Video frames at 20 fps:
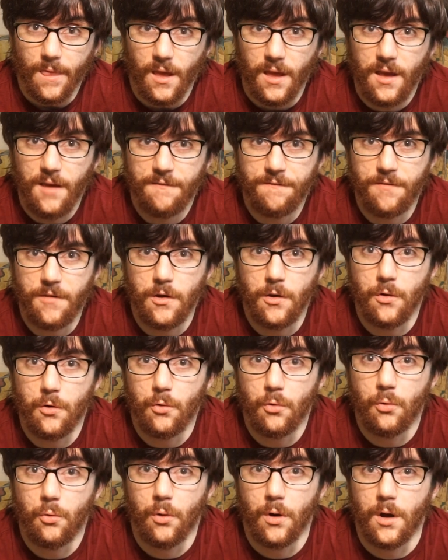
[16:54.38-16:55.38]
if
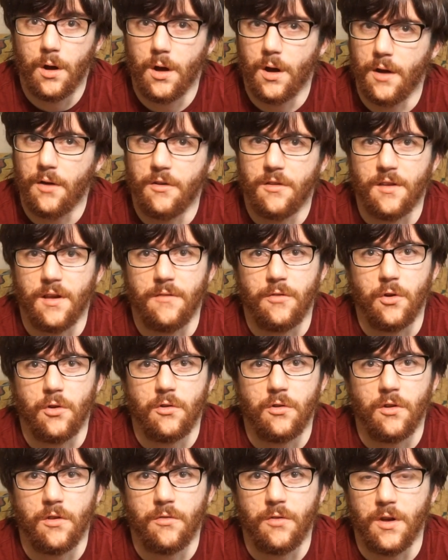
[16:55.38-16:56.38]
you
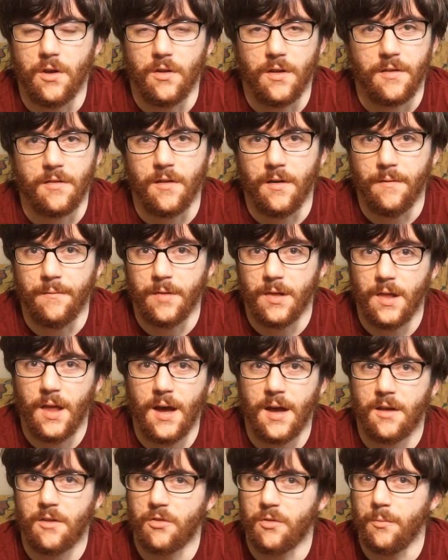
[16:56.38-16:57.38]
enjoyed this video,
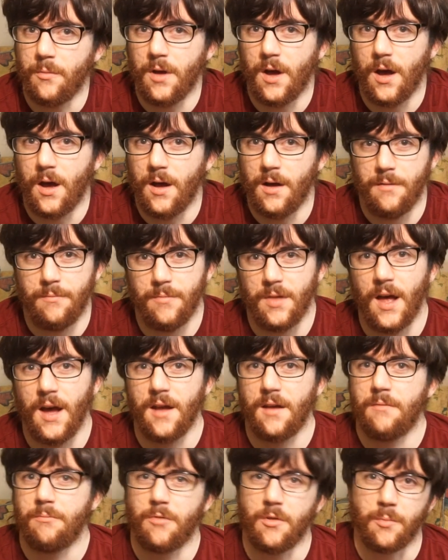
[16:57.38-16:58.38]
like,
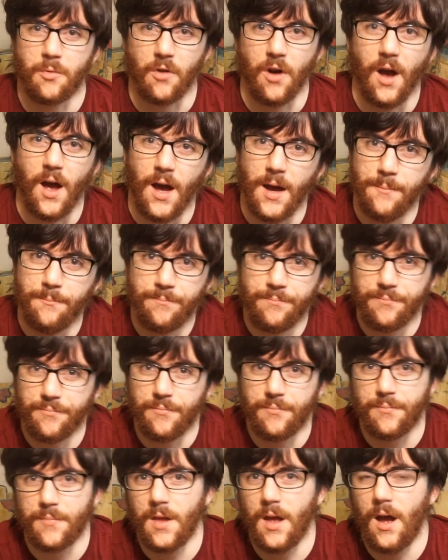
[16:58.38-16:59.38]
subscribe,
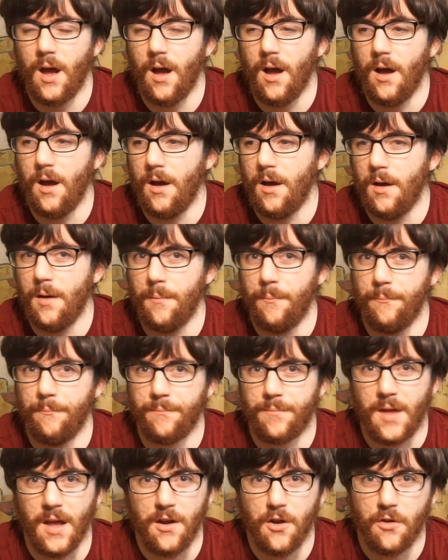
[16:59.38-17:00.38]

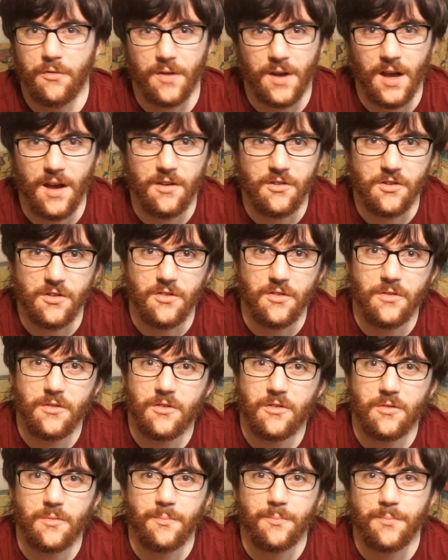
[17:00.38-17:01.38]
get
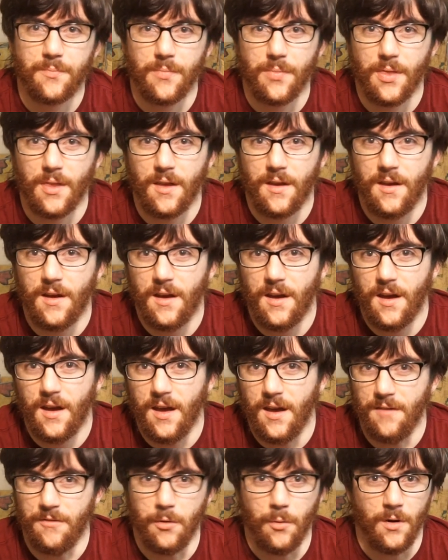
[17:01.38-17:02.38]
notifications
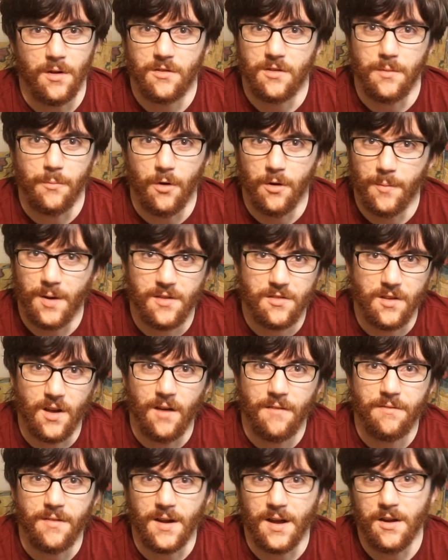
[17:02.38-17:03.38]
if you want to see more of my
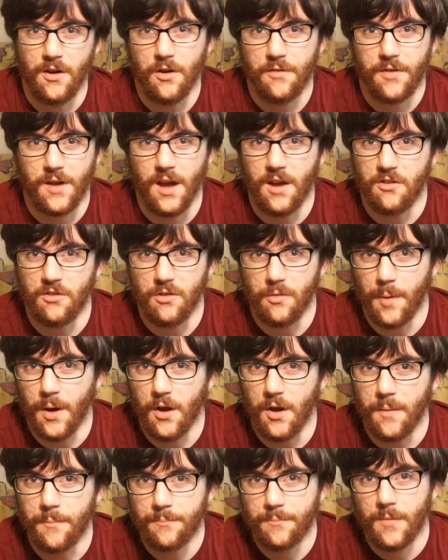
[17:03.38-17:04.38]
stuff and get notifications
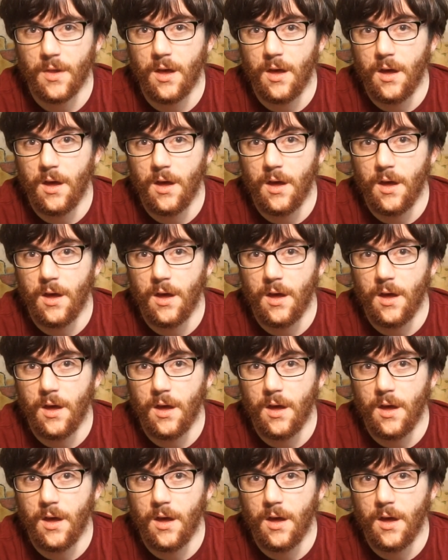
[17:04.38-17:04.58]
about it.